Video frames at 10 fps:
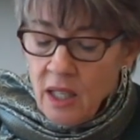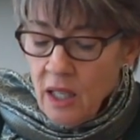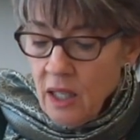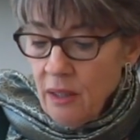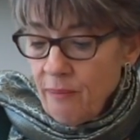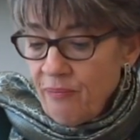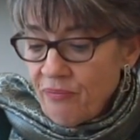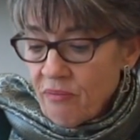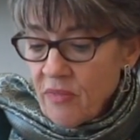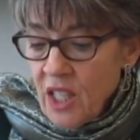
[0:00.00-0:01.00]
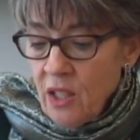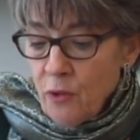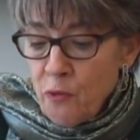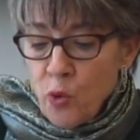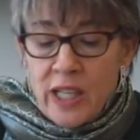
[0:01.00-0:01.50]

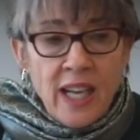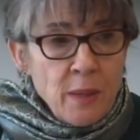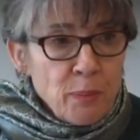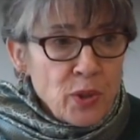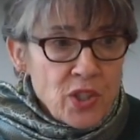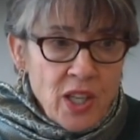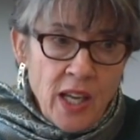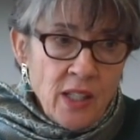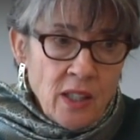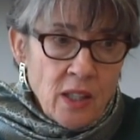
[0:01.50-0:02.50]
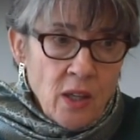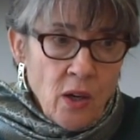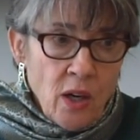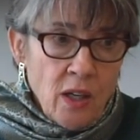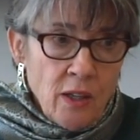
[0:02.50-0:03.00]
48%
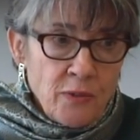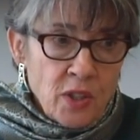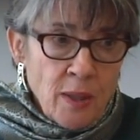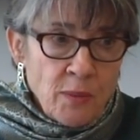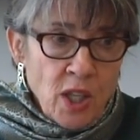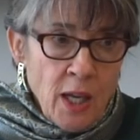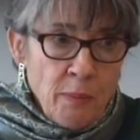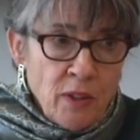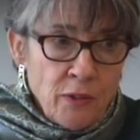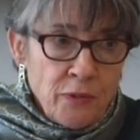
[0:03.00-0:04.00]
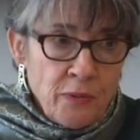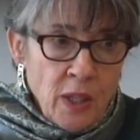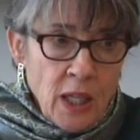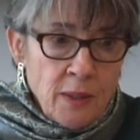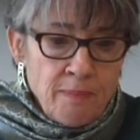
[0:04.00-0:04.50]
are of some type of,
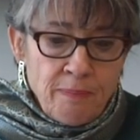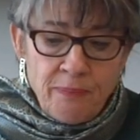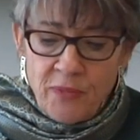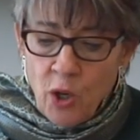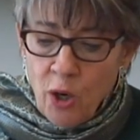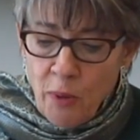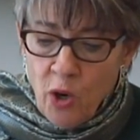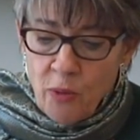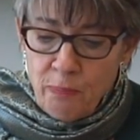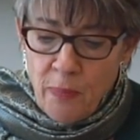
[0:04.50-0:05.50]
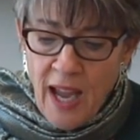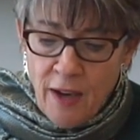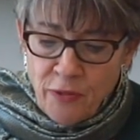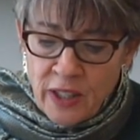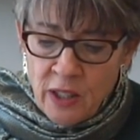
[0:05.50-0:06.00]
are
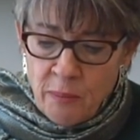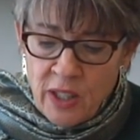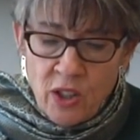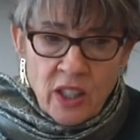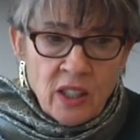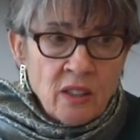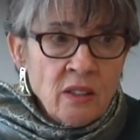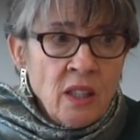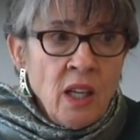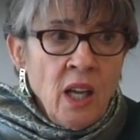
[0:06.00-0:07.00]
African American,